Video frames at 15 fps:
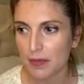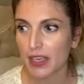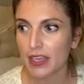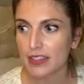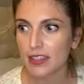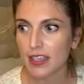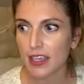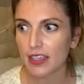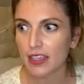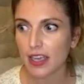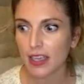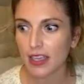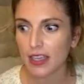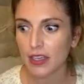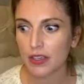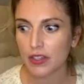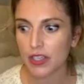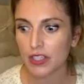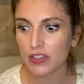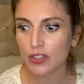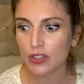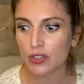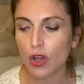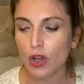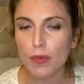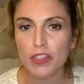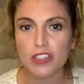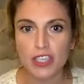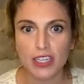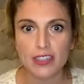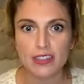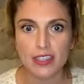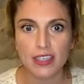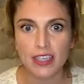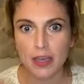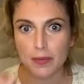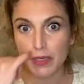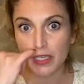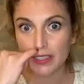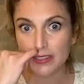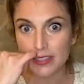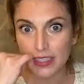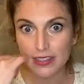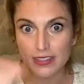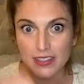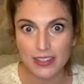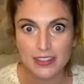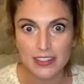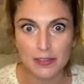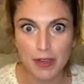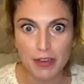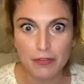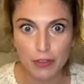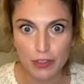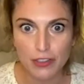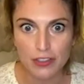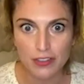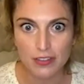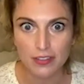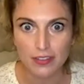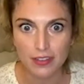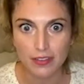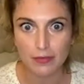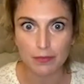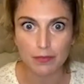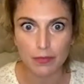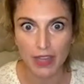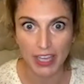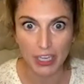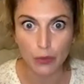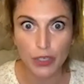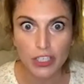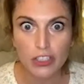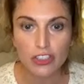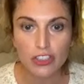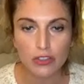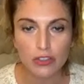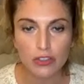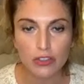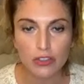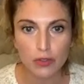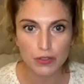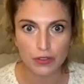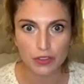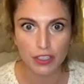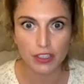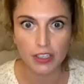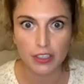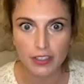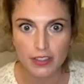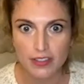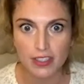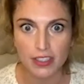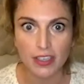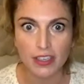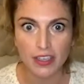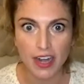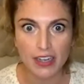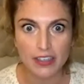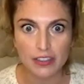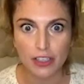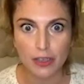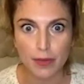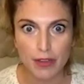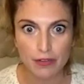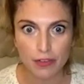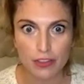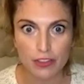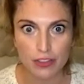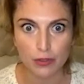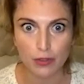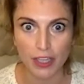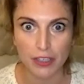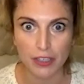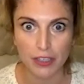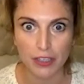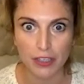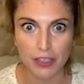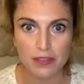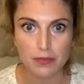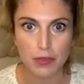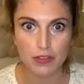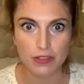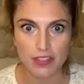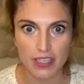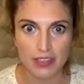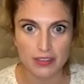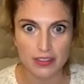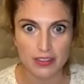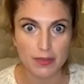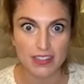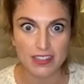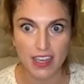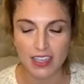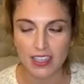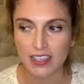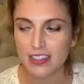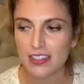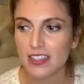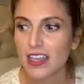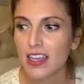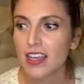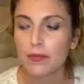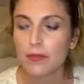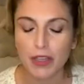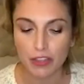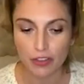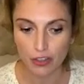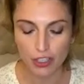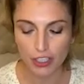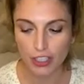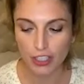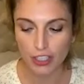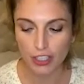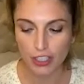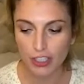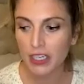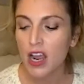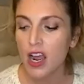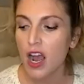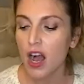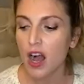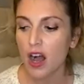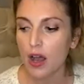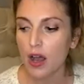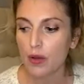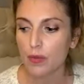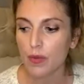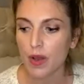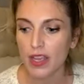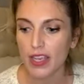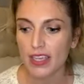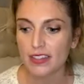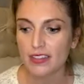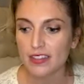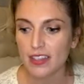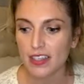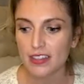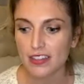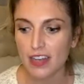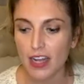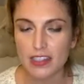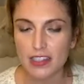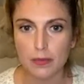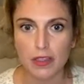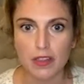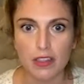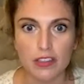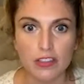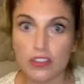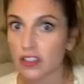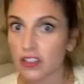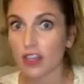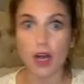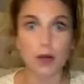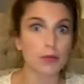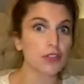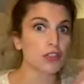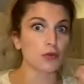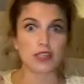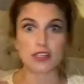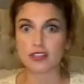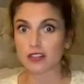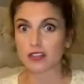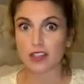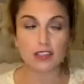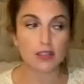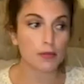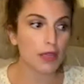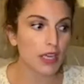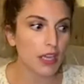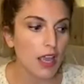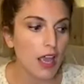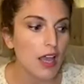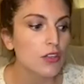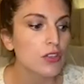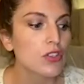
because it, it, it it's so much dancing, and because dancing isn't my first language with musical theater, like singing and acting are my first two languages, dance is my second, my third, I mean, um, it's, it's not something that just comes so easily to me.